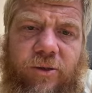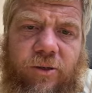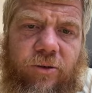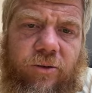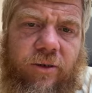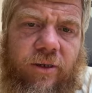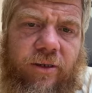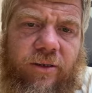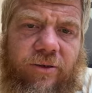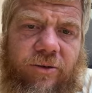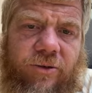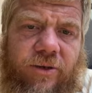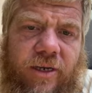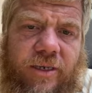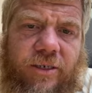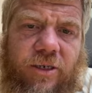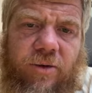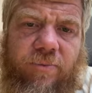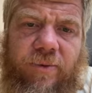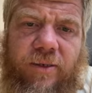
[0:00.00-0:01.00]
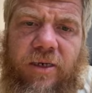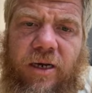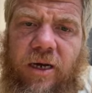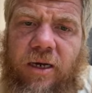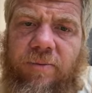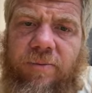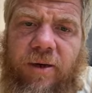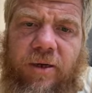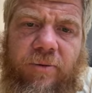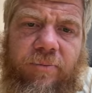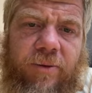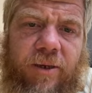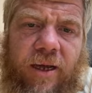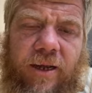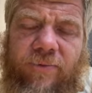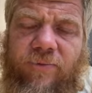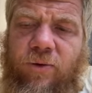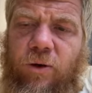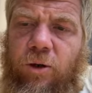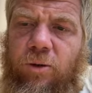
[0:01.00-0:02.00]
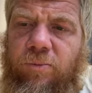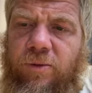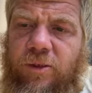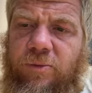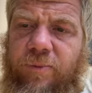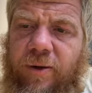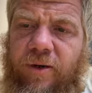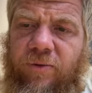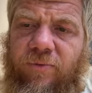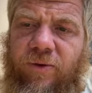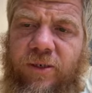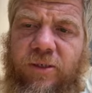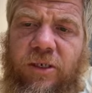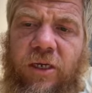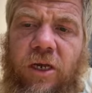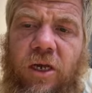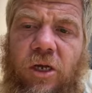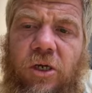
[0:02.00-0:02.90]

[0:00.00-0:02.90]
So uh, you guys heard me talk about applying for homeless benefits.